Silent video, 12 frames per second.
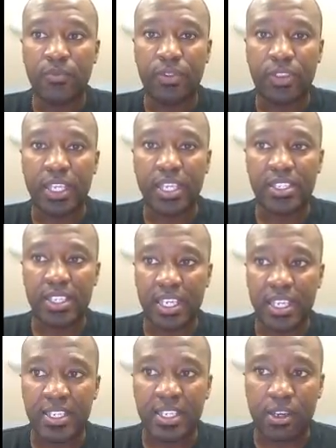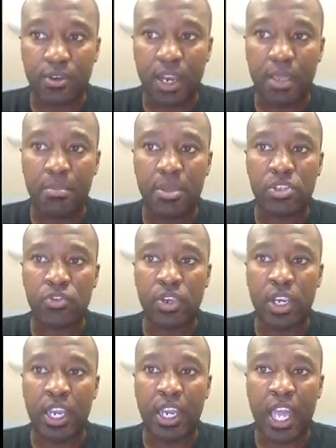This is a great
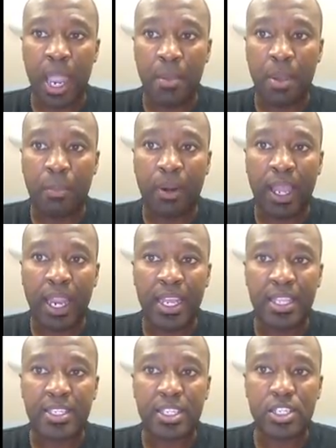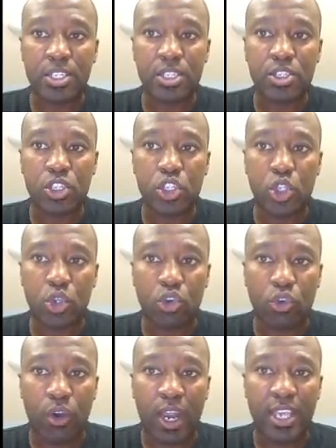mystery, and I am applying it to
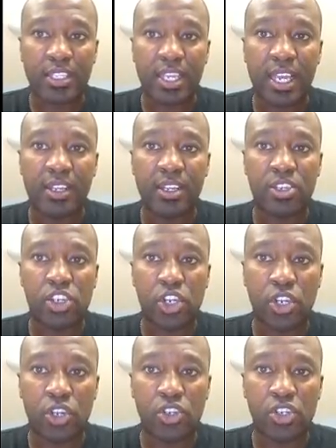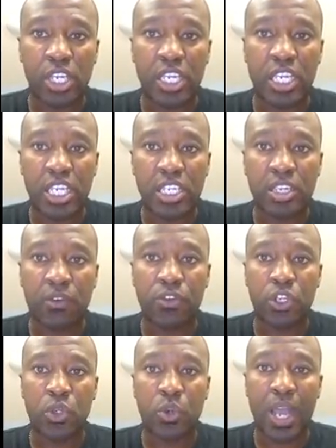Christ and the church. Each of
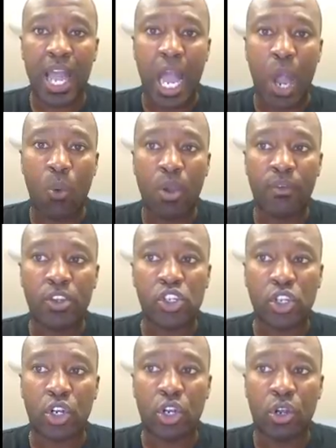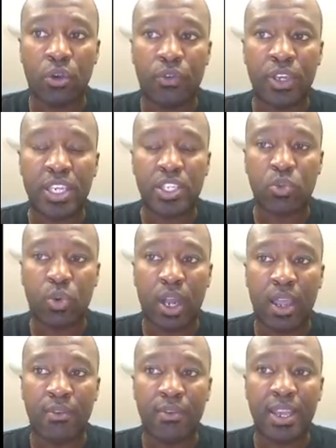you, however, should love his
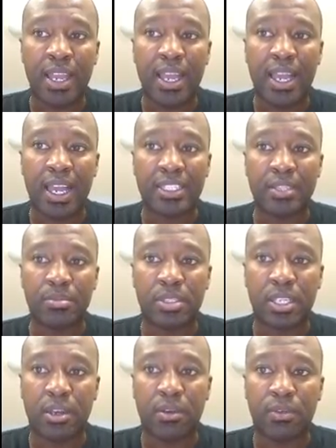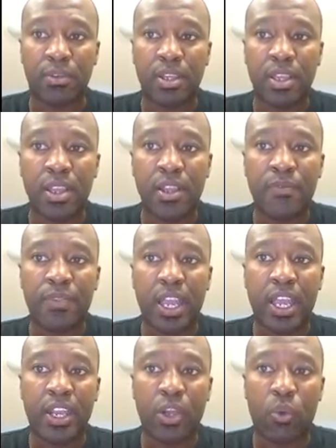wife as himself,
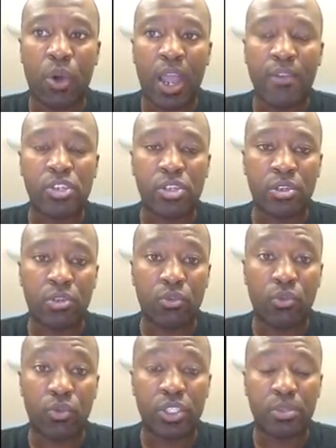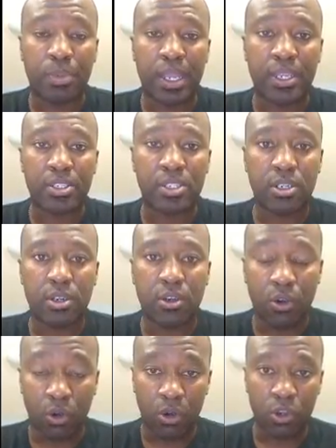and a wife should respect
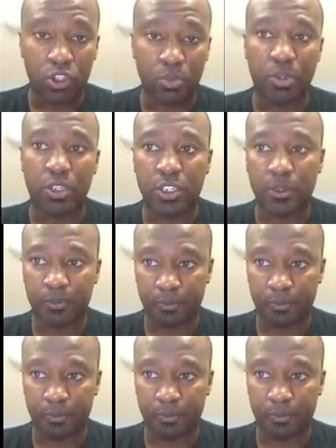her husband.